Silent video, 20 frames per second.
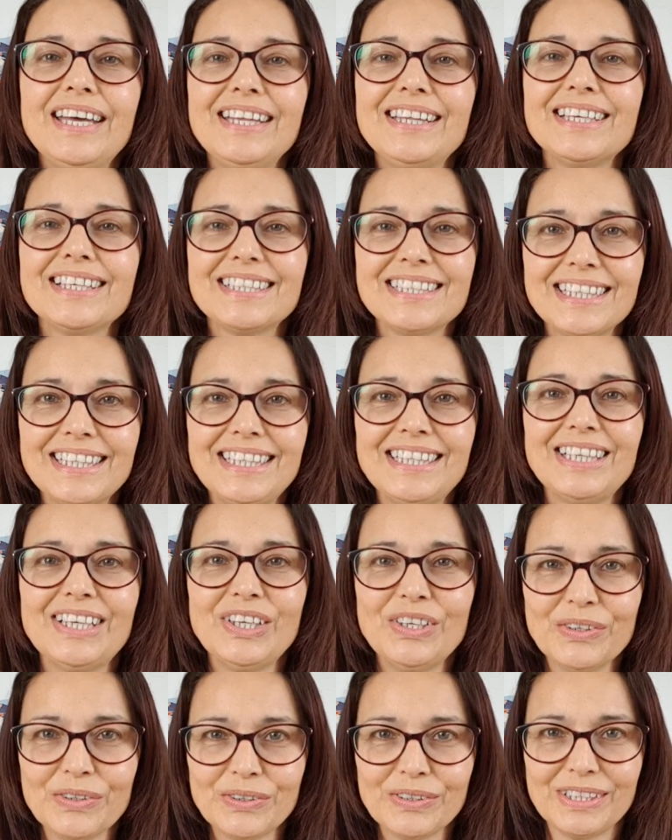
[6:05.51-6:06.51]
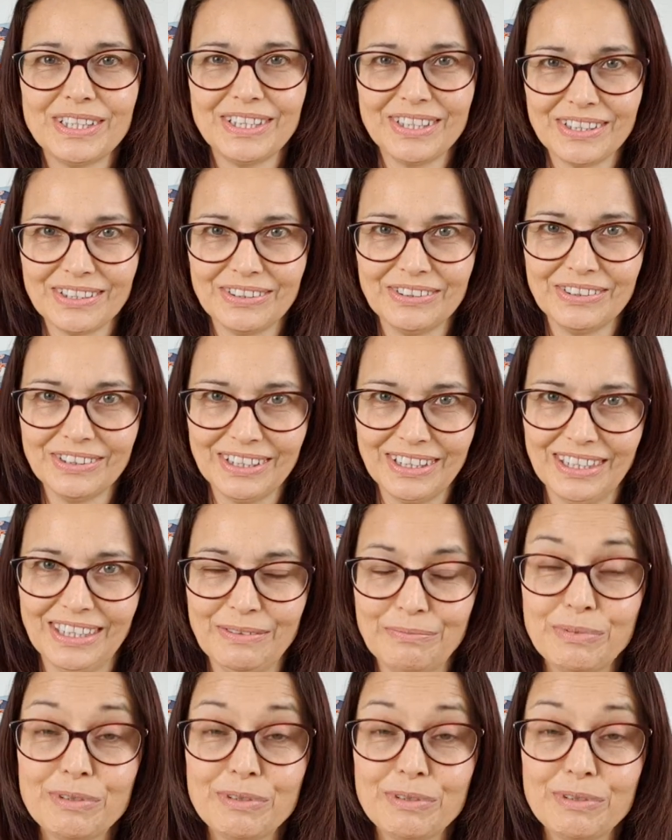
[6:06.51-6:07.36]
that's in the naughty corner,